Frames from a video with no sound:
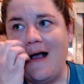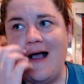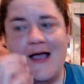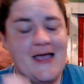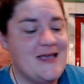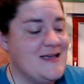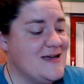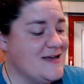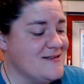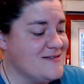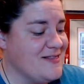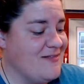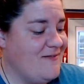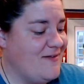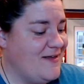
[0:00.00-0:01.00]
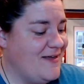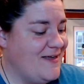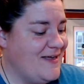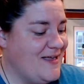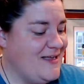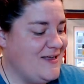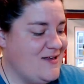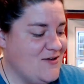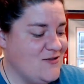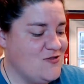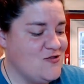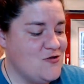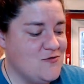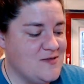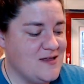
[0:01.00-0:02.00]
He is he is
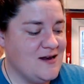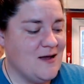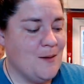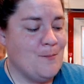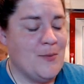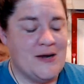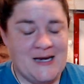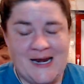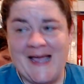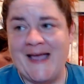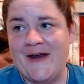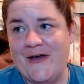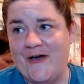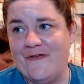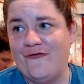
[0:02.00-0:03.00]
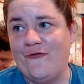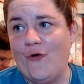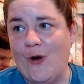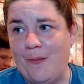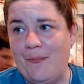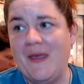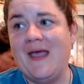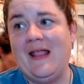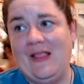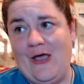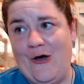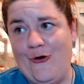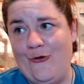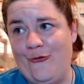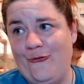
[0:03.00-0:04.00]
using a banana for a
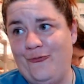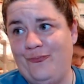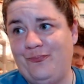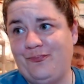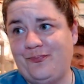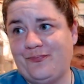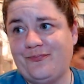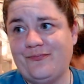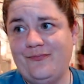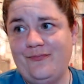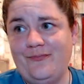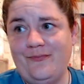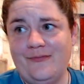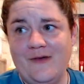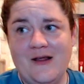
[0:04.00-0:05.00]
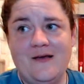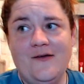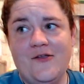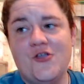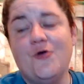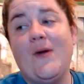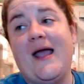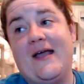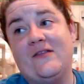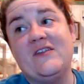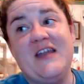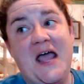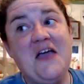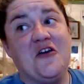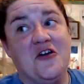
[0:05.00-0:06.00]
pillow. You're right,
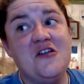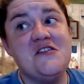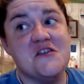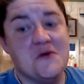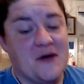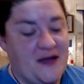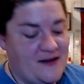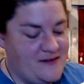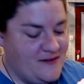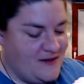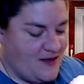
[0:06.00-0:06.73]
Lynette could do it.